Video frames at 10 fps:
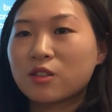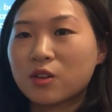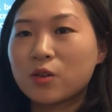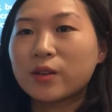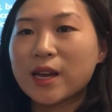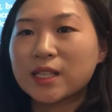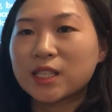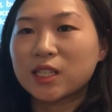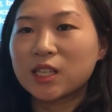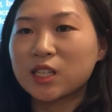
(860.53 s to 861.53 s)
though
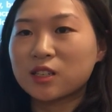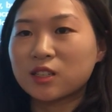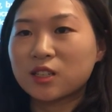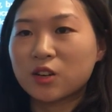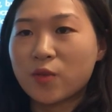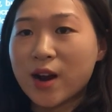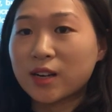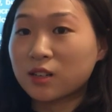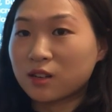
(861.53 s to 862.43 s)
it didn't grant